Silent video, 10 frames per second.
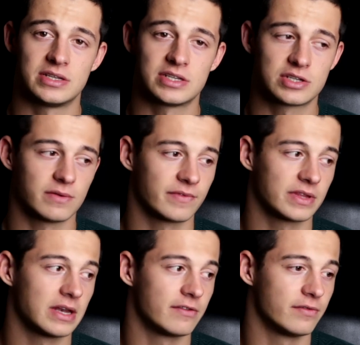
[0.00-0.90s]
And this is something
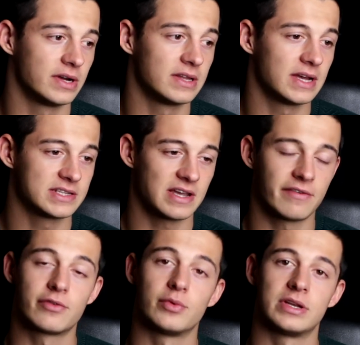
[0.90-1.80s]
that I've realized
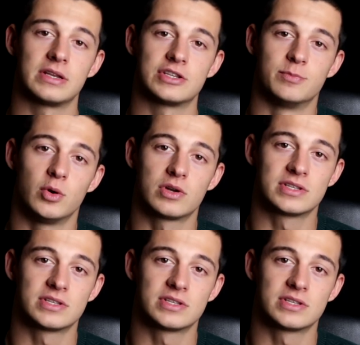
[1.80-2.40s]
after reading this book,